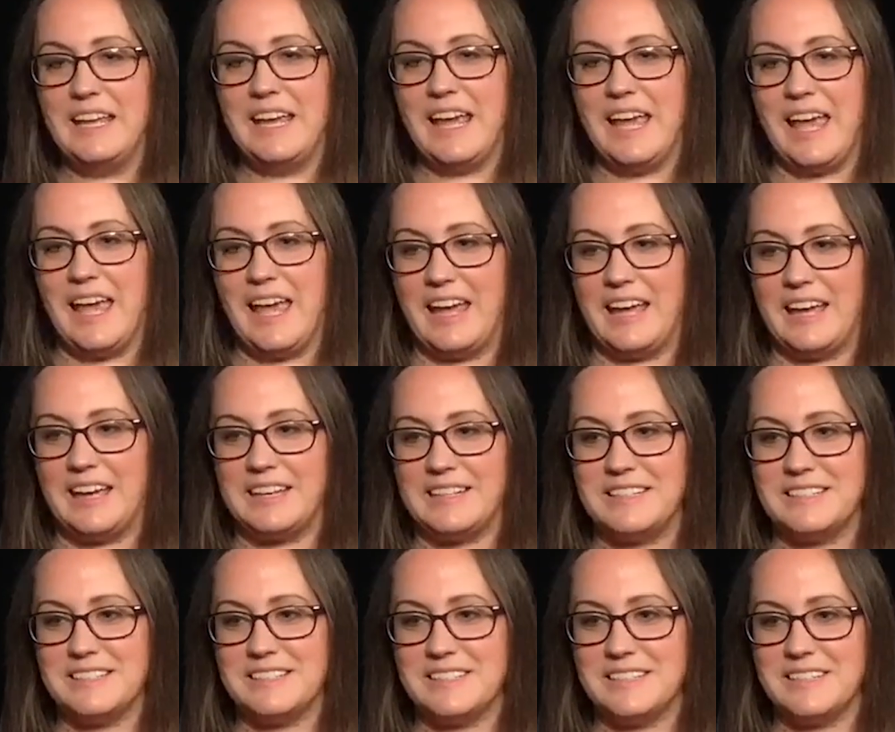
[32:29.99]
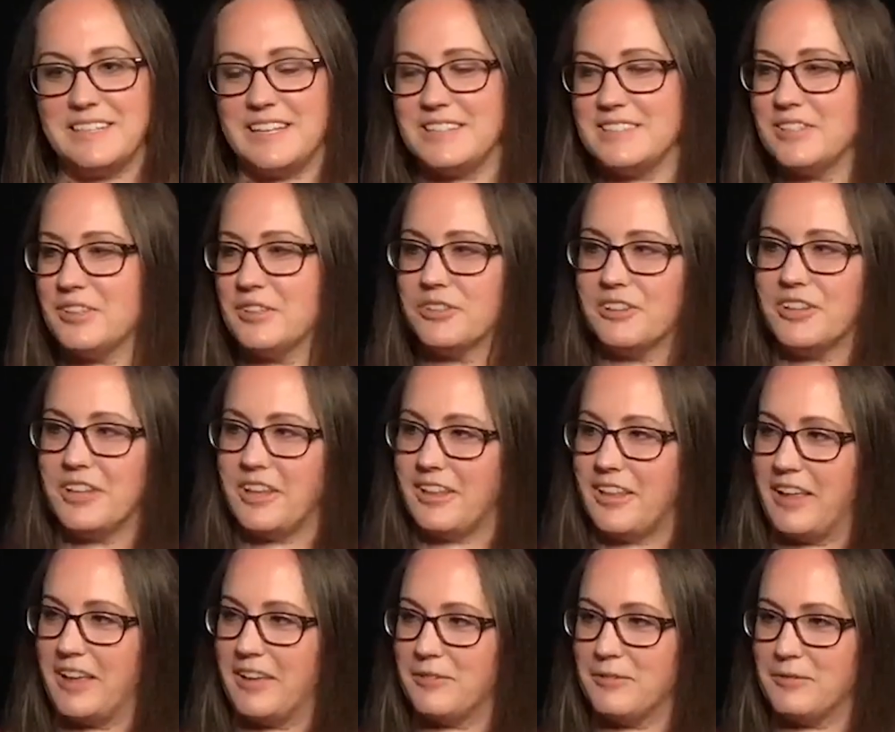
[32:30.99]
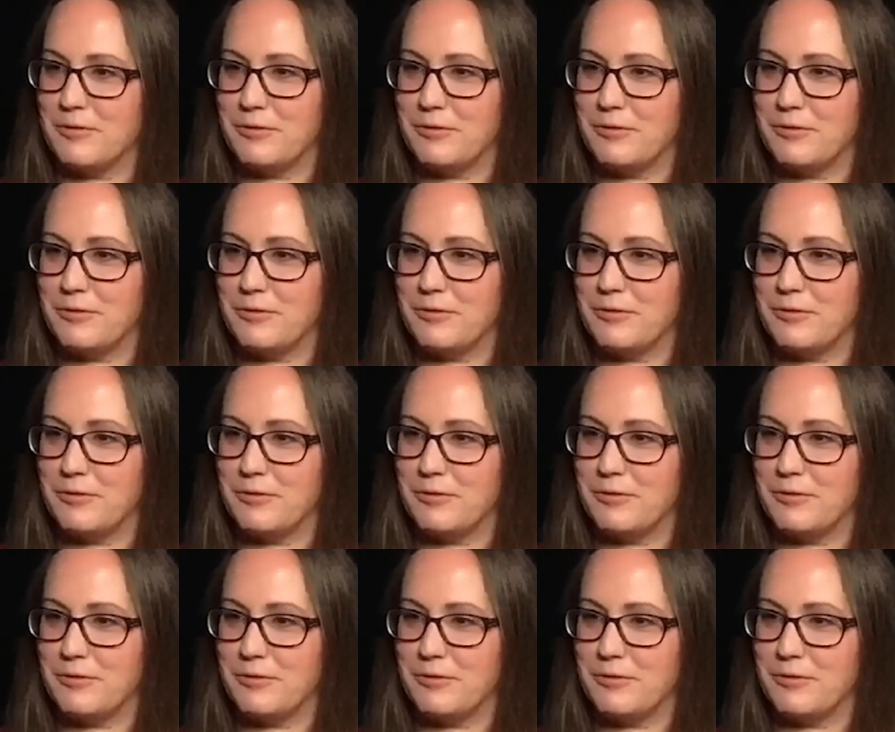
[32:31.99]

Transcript: And it's literally like